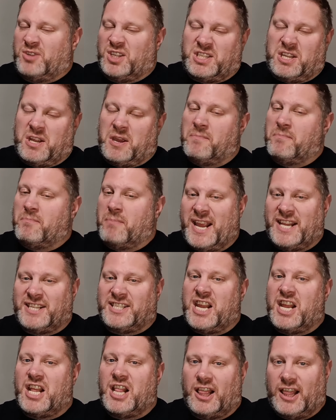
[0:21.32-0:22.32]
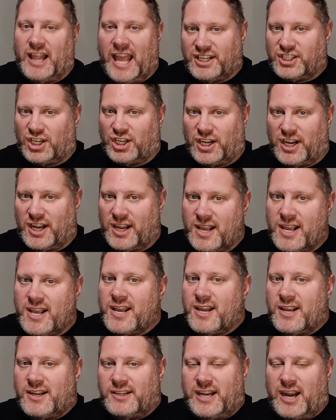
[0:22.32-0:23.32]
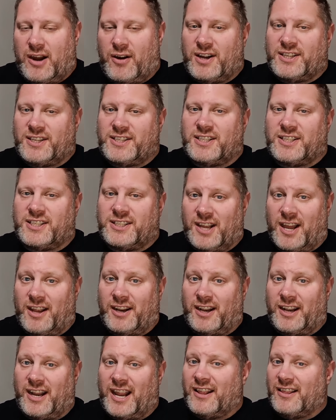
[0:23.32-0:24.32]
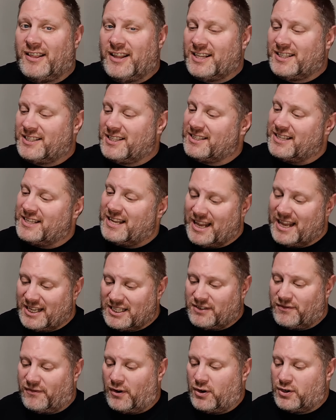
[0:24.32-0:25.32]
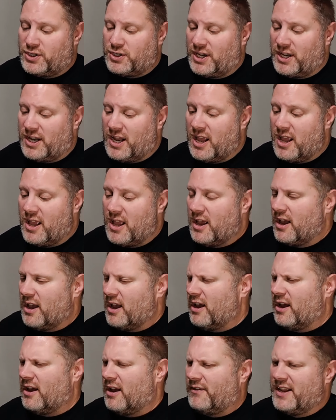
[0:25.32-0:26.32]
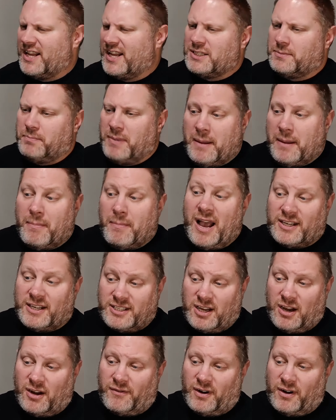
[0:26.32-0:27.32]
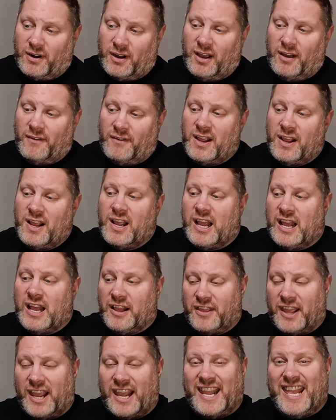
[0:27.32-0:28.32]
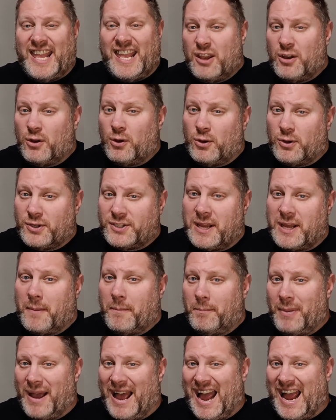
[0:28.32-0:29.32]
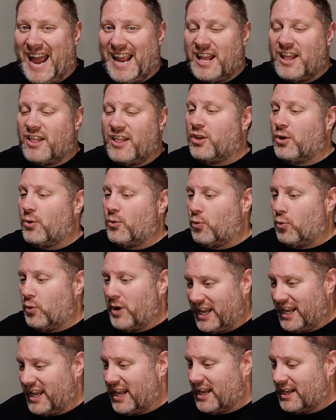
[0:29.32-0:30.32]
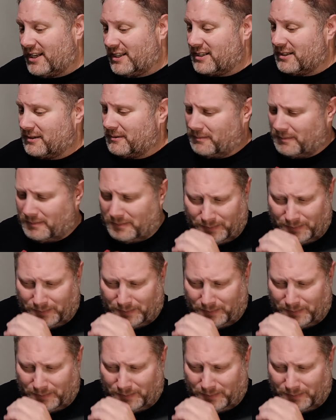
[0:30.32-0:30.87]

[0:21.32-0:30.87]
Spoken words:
just amazing legend, Taras Stanin, and this is his version of his Beatbox cover of The Hills by The Weeknd.